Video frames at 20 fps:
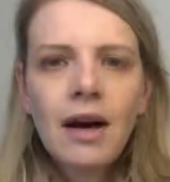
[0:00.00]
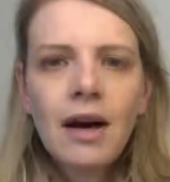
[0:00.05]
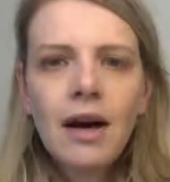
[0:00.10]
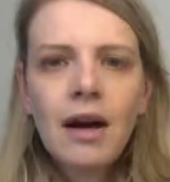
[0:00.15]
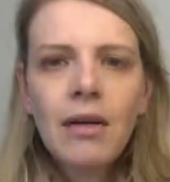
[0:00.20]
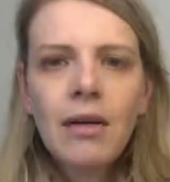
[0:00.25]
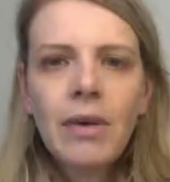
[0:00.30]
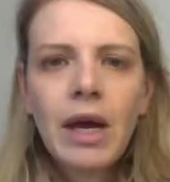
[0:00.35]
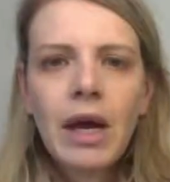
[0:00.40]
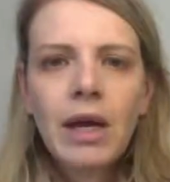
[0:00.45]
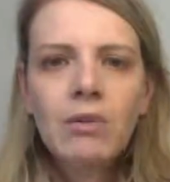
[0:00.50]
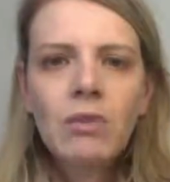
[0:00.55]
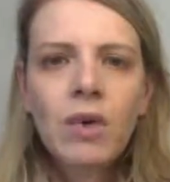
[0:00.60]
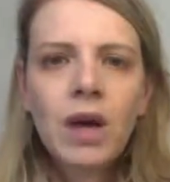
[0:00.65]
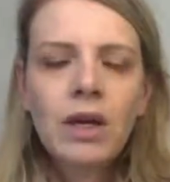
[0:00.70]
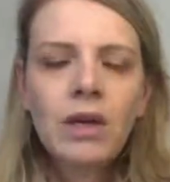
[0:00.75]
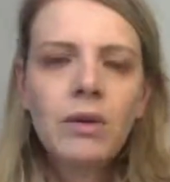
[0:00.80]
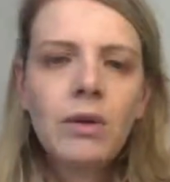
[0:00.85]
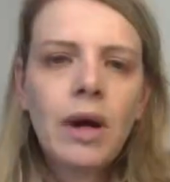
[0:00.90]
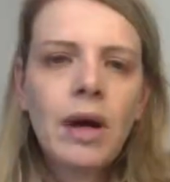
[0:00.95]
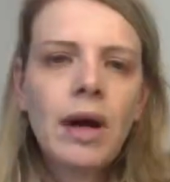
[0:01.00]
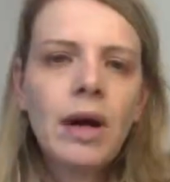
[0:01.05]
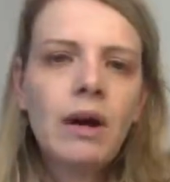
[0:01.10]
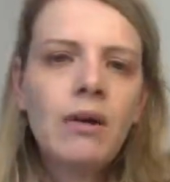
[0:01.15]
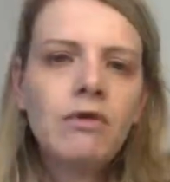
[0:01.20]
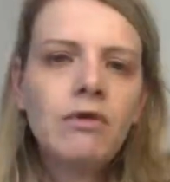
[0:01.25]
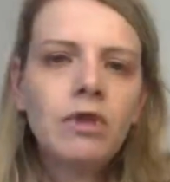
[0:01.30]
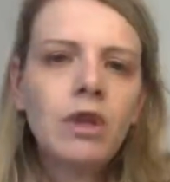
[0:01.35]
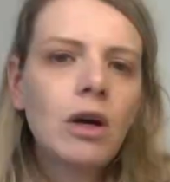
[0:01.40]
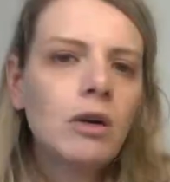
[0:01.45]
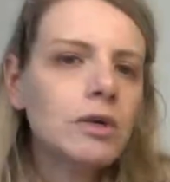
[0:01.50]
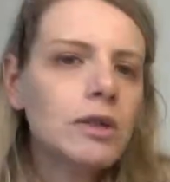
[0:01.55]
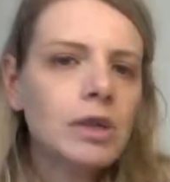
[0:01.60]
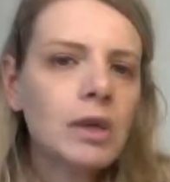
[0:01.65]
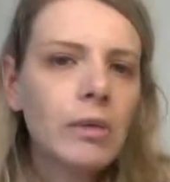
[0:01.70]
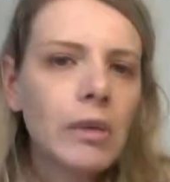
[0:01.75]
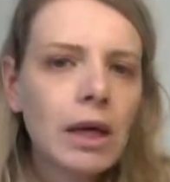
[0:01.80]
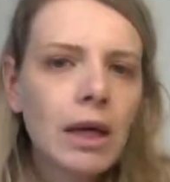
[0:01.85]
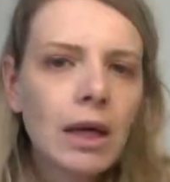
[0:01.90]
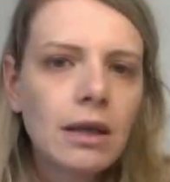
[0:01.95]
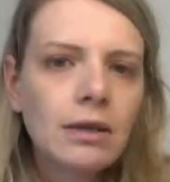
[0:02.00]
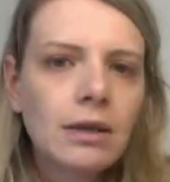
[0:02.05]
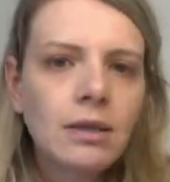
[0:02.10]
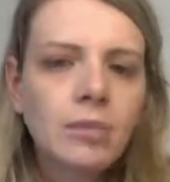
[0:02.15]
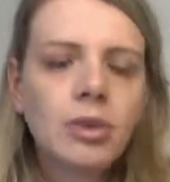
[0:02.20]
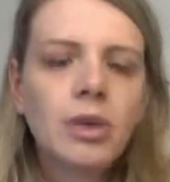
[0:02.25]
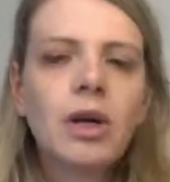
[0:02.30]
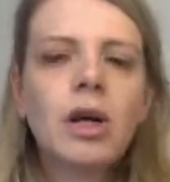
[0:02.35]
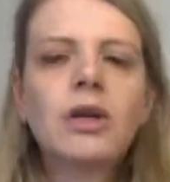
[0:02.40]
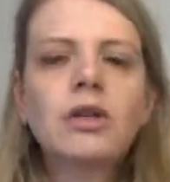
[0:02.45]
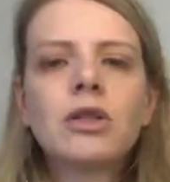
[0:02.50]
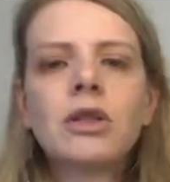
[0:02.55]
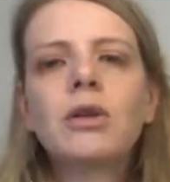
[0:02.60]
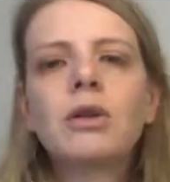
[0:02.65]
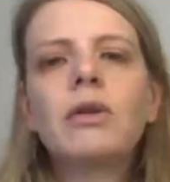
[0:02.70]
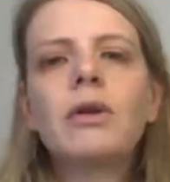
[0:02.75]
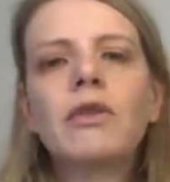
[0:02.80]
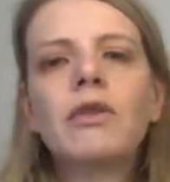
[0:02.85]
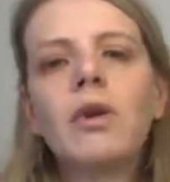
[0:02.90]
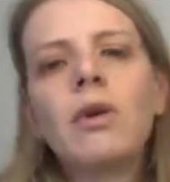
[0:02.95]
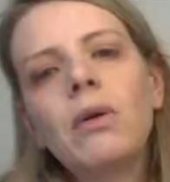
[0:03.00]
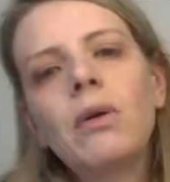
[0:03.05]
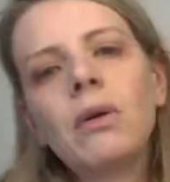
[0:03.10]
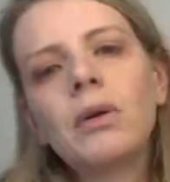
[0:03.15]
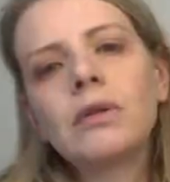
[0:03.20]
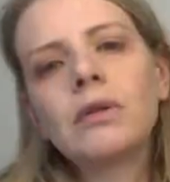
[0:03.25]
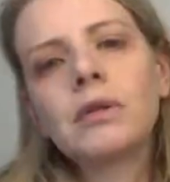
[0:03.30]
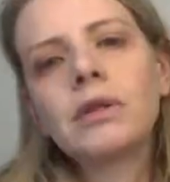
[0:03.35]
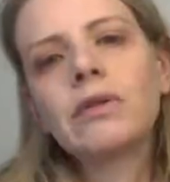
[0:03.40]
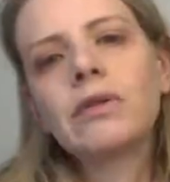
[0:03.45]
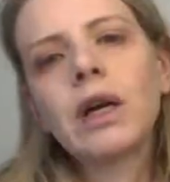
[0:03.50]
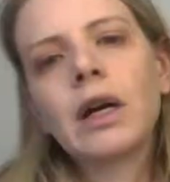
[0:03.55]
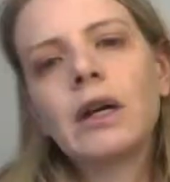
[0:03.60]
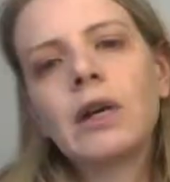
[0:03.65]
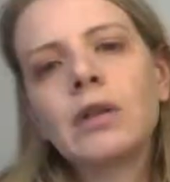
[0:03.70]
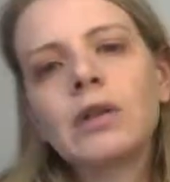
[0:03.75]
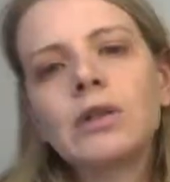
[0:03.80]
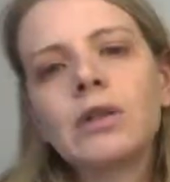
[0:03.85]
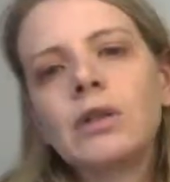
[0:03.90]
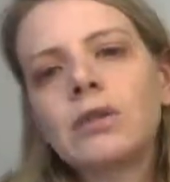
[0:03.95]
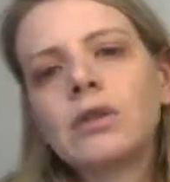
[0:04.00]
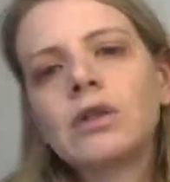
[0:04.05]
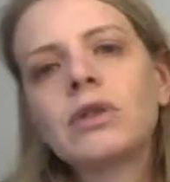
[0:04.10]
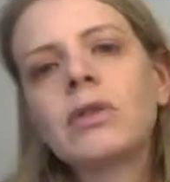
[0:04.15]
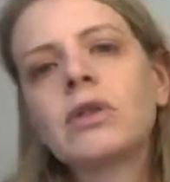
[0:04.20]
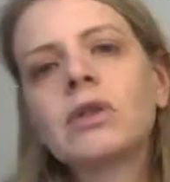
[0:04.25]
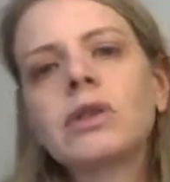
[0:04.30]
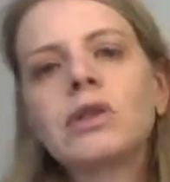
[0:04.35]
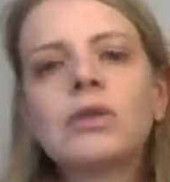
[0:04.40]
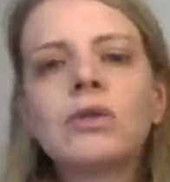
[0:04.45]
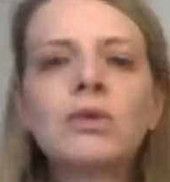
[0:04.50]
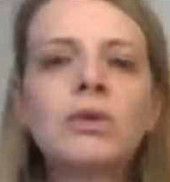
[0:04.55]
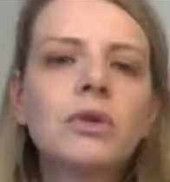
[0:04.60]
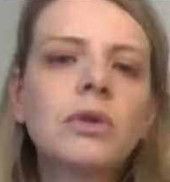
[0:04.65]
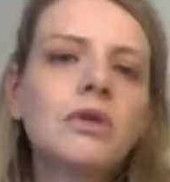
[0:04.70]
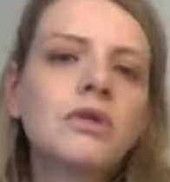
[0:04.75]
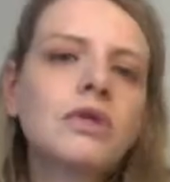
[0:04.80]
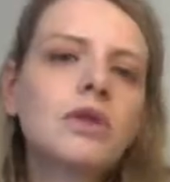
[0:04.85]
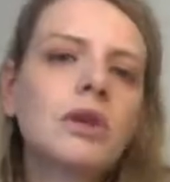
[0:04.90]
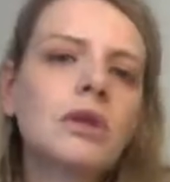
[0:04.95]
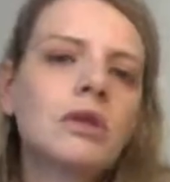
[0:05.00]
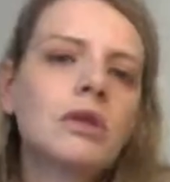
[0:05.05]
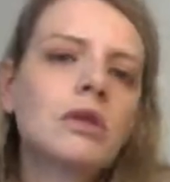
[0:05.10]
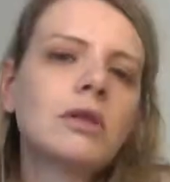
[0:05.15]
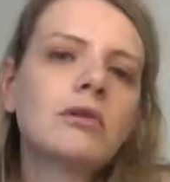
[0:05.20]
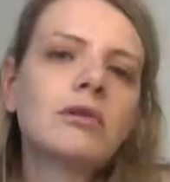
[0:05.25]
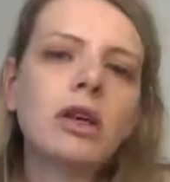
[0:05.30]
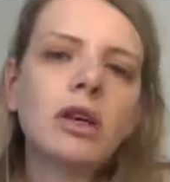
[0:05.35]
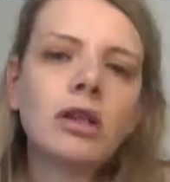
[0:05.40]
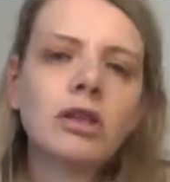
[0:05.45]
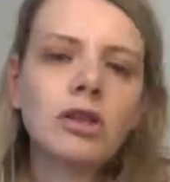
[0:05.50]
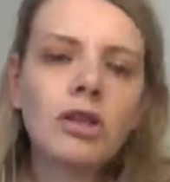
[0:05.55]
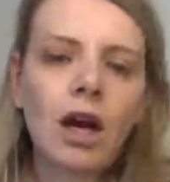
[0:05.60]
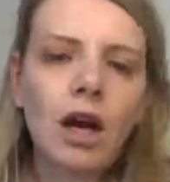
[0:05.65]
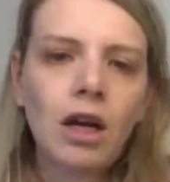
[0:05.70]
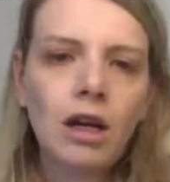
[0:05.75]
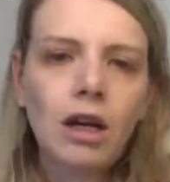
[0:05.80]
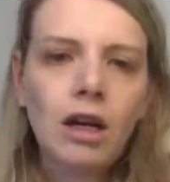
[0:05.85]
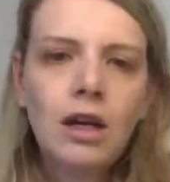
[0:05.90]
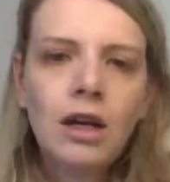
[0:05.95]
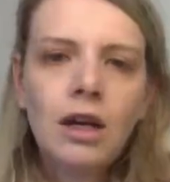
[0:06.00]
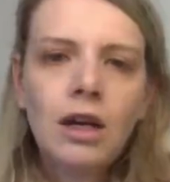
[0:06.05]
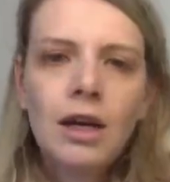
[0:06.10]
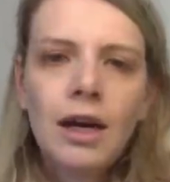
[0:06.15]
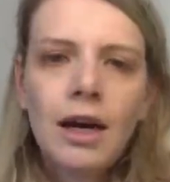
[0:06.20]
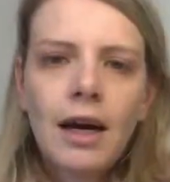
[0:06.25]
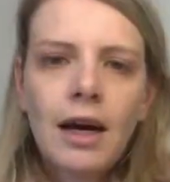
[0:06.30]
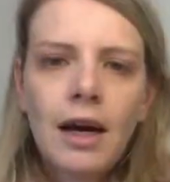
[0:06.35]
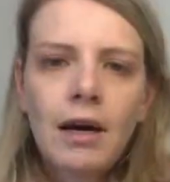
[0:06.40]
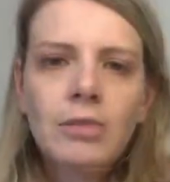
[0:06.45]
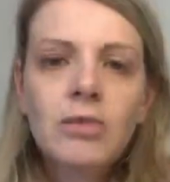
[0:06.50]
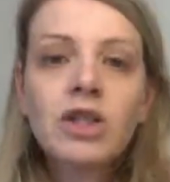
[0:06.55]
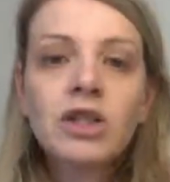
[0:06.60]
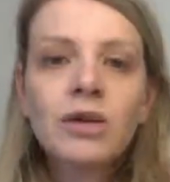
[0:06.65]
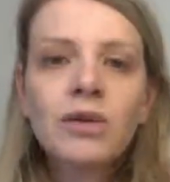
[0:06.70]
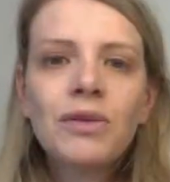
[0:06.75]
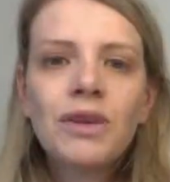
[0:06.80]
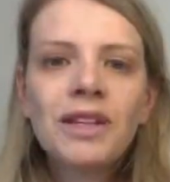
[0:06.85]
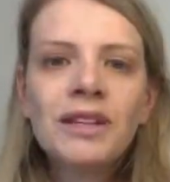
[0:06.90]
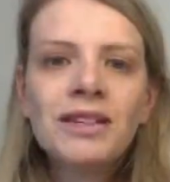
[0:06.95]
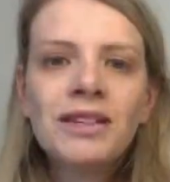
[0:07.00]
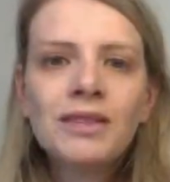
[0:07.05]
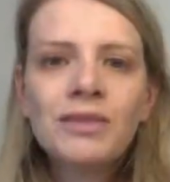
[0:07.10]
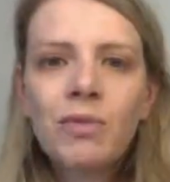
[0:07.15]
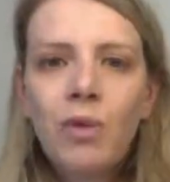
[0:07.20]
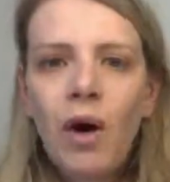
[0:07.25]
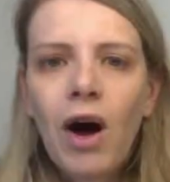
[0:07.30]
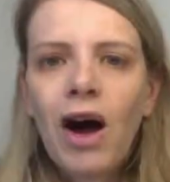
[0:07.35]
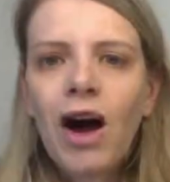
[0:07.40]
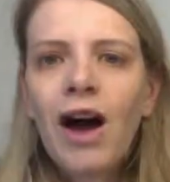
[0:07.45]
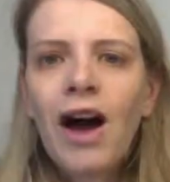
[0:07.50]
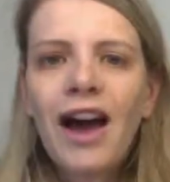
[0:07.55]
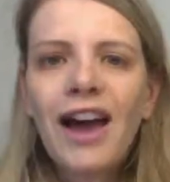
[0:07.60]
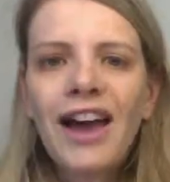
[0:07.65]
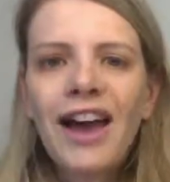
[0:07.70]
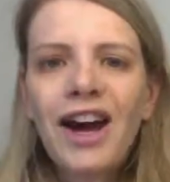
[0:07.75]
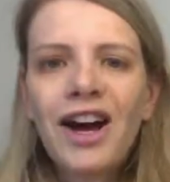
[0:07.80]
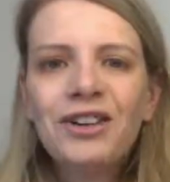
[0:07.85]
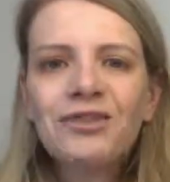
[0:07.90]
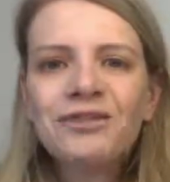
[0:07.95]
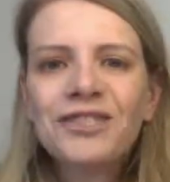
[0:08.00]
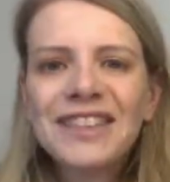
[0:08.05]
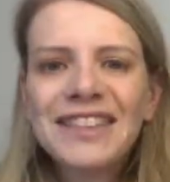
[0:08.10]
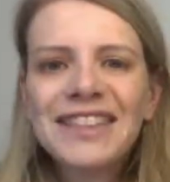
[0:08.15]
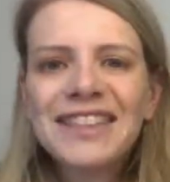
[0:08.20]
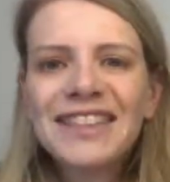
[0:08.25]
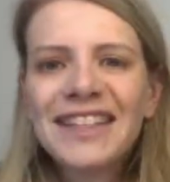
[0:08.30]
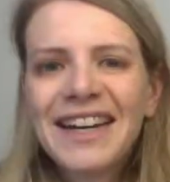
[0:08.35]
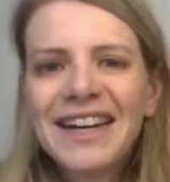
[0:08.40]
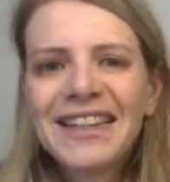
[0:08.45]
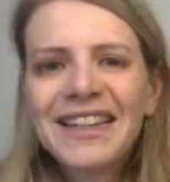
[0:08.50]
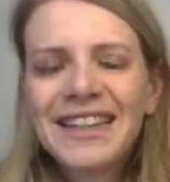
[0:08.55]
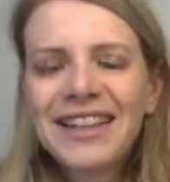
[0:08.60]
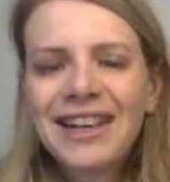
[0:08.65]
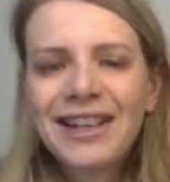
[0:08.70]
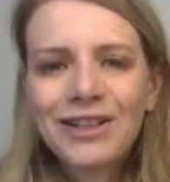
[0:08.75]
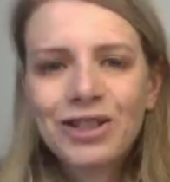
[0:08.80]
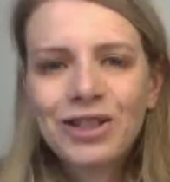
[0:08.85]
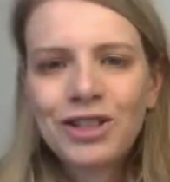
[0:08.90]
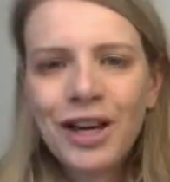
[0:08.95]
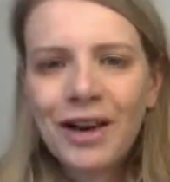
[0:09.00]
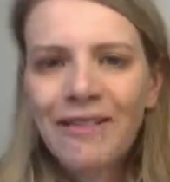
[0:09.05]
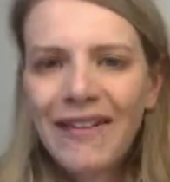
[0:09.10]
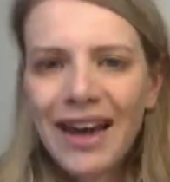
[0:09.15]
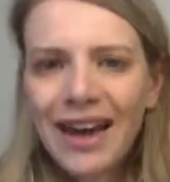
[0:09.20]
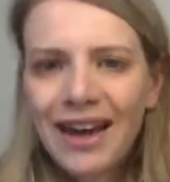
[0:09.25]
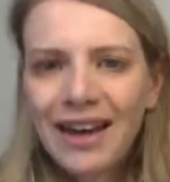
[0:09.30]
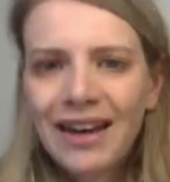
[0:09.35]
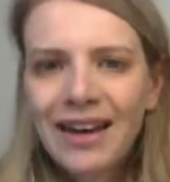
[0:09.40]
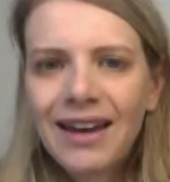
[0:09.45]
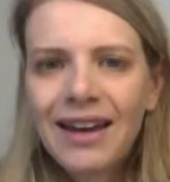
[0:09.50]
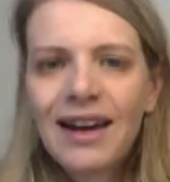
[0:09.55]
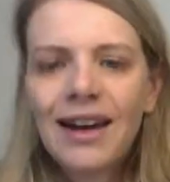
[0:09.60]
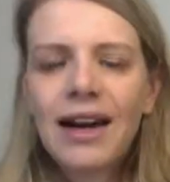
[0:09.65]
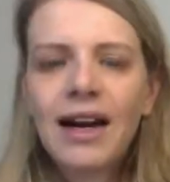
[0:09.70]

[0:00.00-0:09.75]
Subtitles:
And when you have low stomach acid production, you have a whole host of gut issues. So it sort of starts to ricochet. So this is why I really like the HTMA.